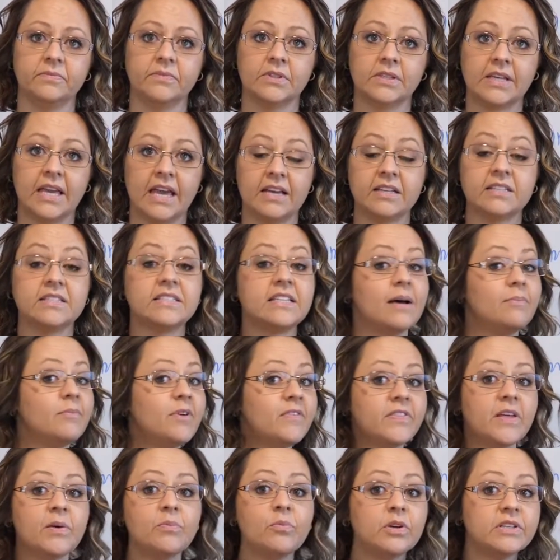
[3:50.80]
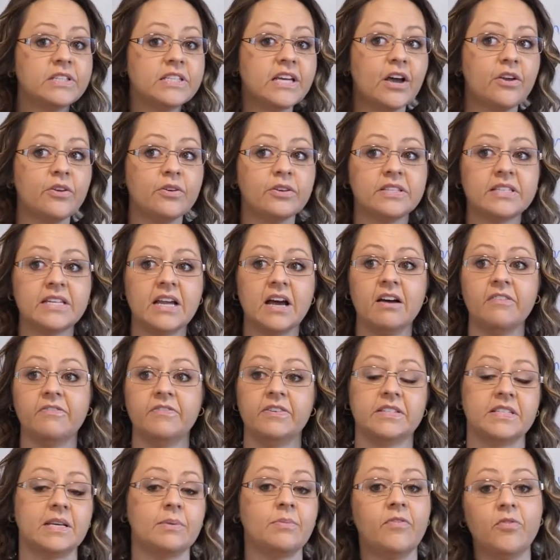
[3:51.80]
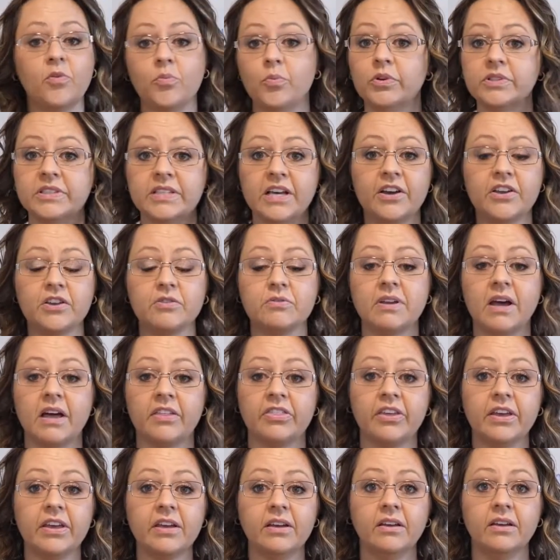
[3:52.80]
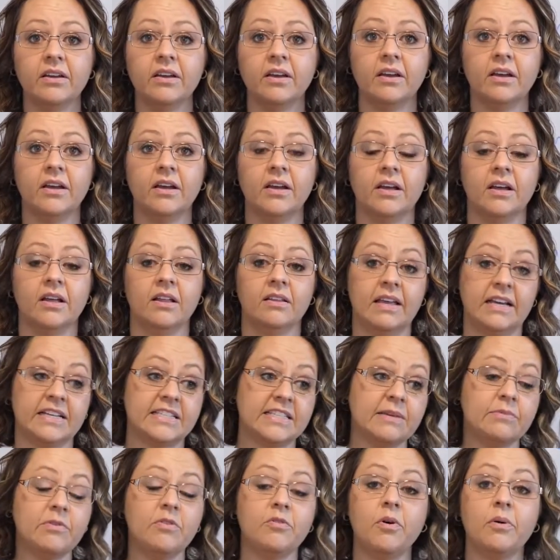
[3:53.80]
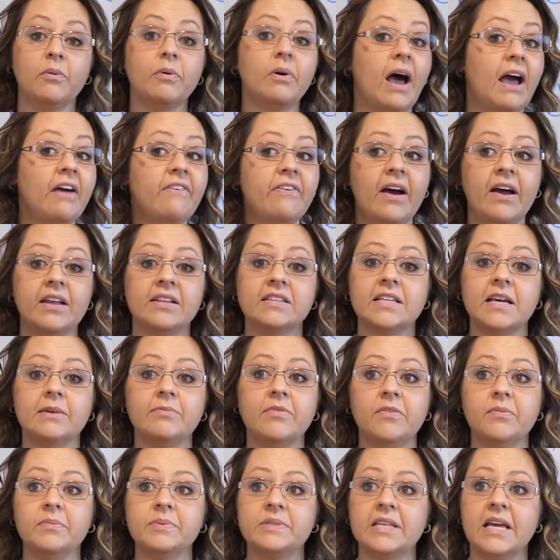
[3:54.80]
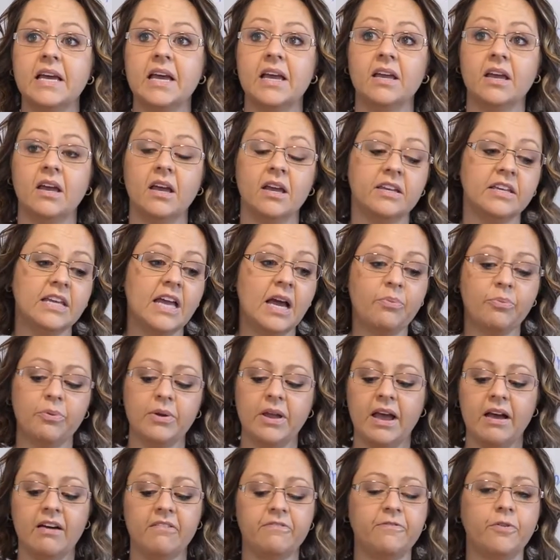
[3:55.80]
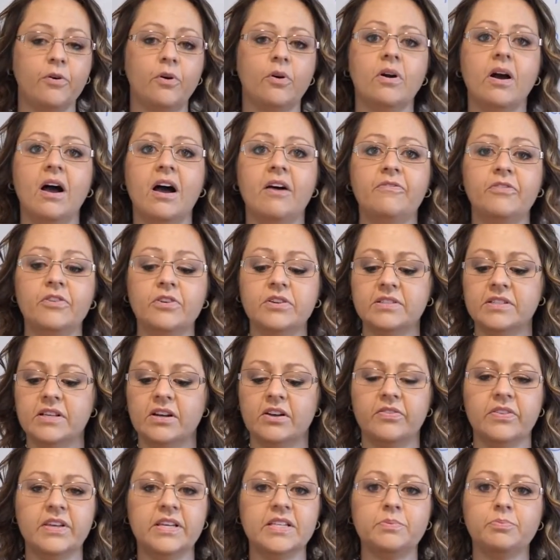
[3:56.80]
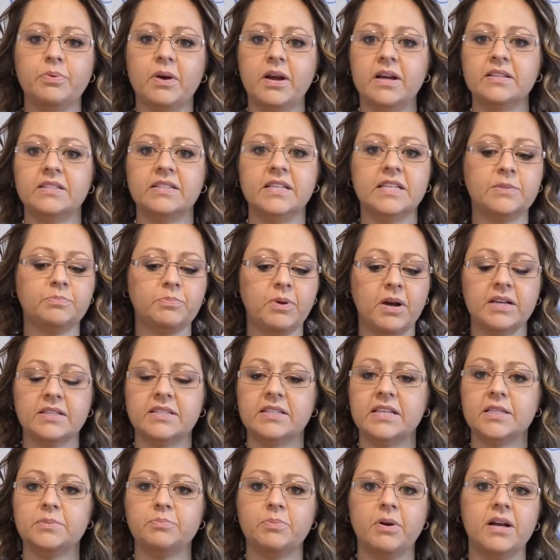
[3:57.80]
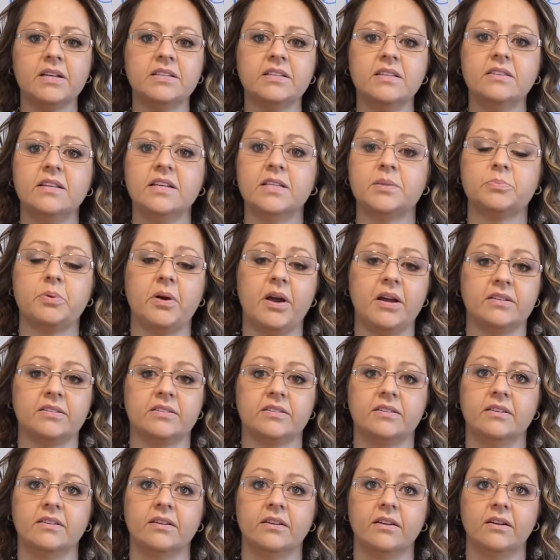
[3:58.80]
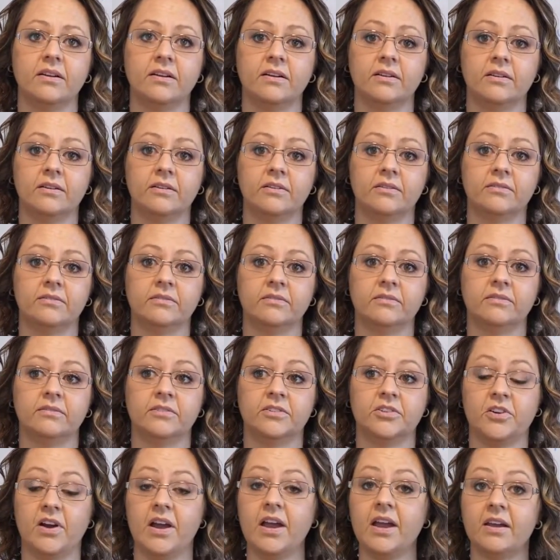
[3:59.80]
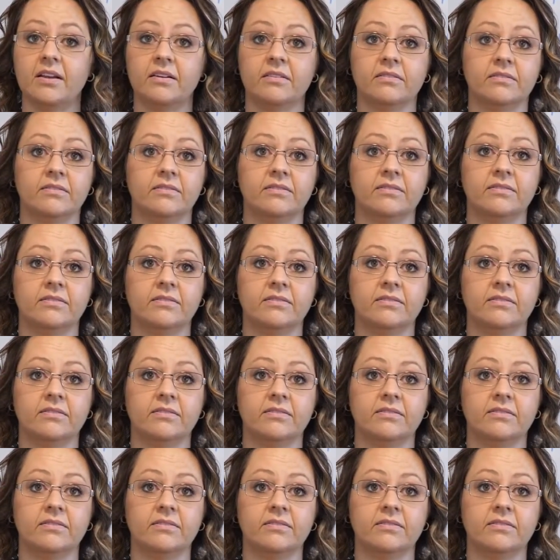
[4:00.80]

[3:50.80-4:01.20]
Okay, some of them will tell you stuff, some of them will tell you nothing. Like I've had some of them say, yep, we have 4 offers, they're this price, this price, this price, and this price. Great.